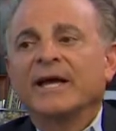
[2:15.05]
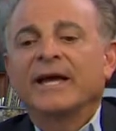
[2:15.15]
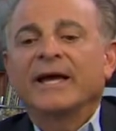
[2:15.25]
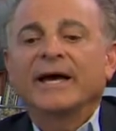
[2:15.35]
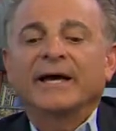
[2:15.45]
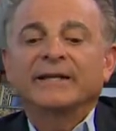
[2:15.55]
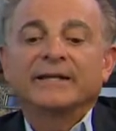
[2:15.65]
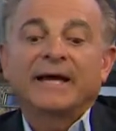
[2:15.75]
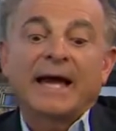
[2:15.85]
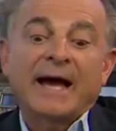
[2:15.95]
And
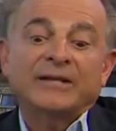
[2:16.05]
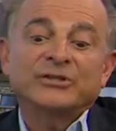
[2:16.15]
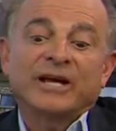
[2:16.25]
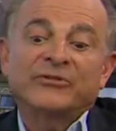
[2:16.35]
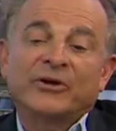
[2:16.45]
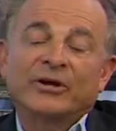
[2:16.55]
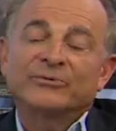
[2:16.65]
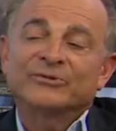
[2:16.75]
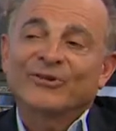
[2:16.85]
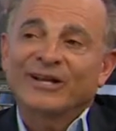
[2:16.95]
actually, I thought it
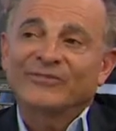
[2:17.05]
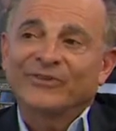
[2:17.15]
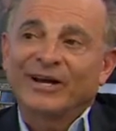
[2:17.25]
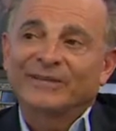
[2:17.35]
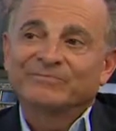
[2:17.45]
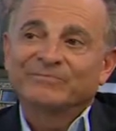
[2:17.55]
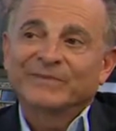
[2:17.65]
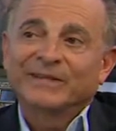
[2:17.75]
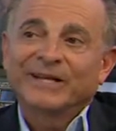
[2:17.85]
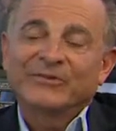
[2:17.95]
was a lot of fun.
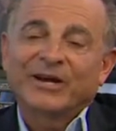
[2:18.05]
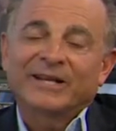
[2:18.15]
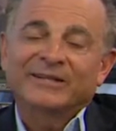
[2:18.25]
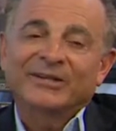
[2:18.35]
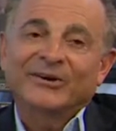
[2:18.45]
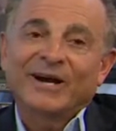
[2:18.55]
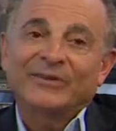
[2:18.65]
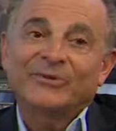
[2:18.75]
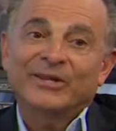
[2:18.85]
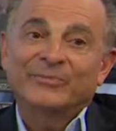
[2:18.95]
And I thought, I'd
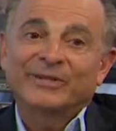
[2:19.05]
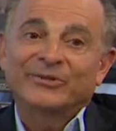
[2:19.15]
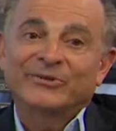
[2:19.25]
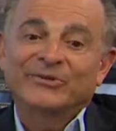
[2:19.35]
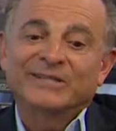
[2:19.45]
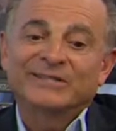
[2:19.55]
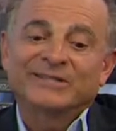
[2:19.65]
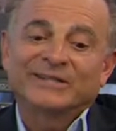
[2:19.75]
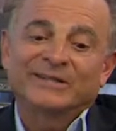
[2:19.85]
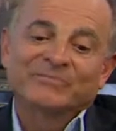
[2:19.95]
rather be doing this
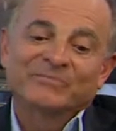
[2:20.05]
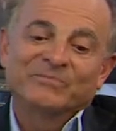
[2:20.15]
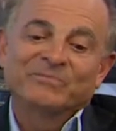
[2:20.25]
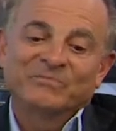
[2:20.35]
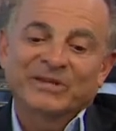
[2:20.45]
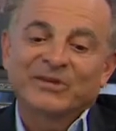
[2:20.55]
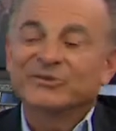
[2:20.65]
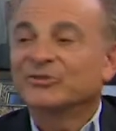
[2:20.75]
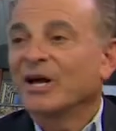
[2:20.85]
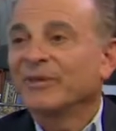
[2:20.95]
than the other
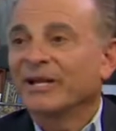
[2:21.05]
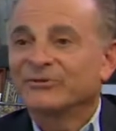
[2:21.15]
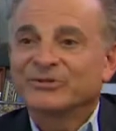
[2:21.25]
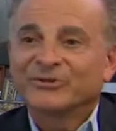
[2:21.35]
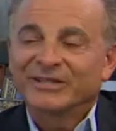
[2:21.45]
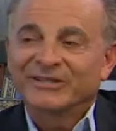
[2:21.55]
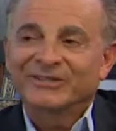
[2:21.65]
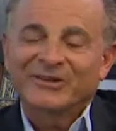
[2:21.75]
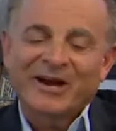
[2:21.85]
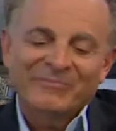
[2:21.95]
job that I was doing at the
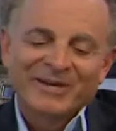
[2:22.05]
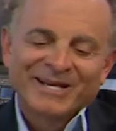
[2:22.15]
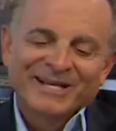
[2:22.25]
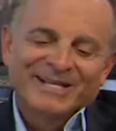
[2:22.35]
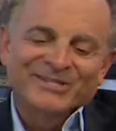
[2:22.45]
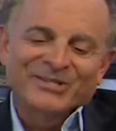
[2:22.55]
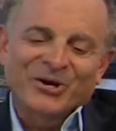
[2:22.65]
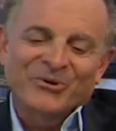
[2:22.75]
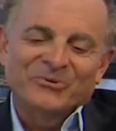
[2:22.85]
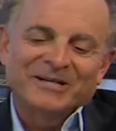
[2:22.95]
time.
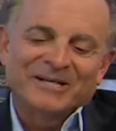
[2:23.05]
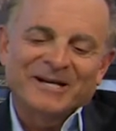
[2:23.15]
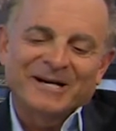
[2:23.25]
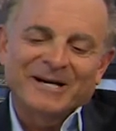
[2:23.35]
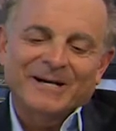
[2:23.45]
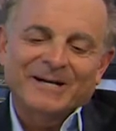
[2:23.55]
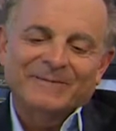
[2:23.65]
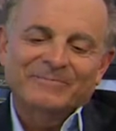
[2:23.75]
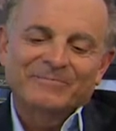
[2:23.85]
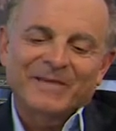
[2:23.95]
So
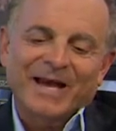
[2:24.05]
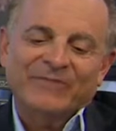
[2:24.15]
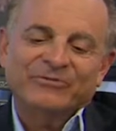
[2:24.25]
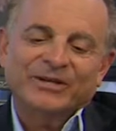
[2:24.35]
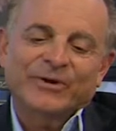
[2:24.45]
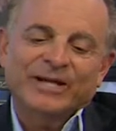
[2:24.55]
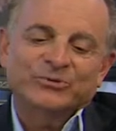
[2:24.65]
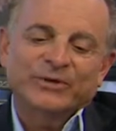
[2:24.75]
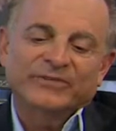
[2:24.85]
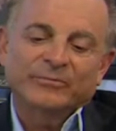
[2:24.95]
after I
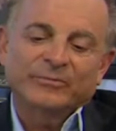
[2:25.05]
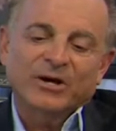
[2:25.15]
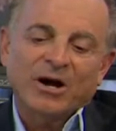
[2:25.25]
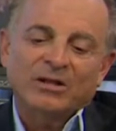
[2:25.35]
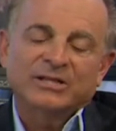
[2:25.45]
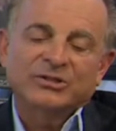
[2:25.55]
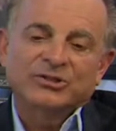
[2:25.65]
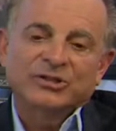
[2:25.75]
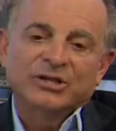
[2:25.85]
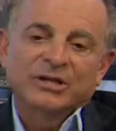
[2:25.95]
graduated from
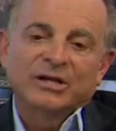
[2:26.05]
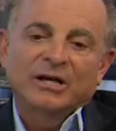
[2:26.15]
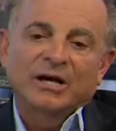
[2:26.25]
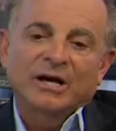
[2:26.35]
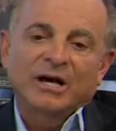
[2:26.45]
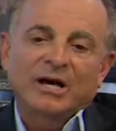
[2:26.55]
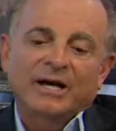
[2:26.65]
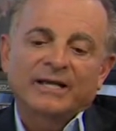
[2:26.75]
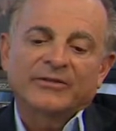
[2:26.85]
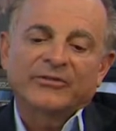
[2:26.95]
college,
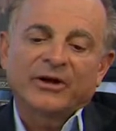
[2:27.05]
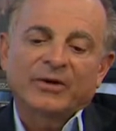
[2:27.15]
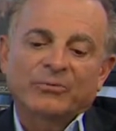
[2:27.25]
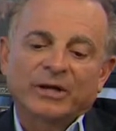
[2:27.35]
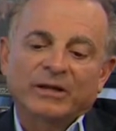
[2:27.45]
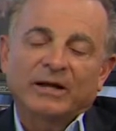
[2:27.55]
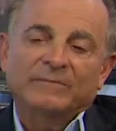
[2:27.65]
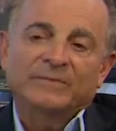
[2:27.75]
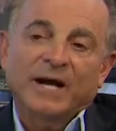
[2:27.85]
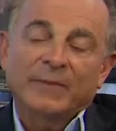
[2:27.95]
I thought, well,
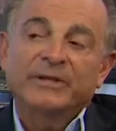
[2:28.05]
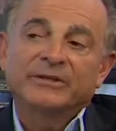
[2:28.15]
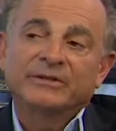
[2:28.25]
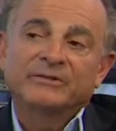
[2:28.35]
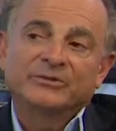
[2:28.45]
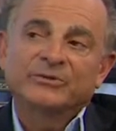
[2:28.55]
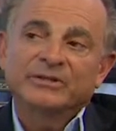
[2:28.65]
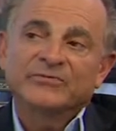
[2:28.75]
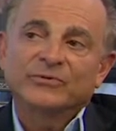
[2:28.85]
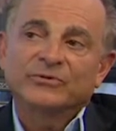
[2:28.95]
I'm going to do
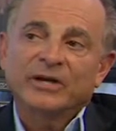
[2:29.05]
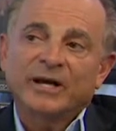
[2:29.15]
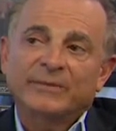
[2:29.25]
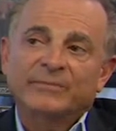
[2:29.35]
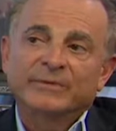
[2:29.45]
this full time.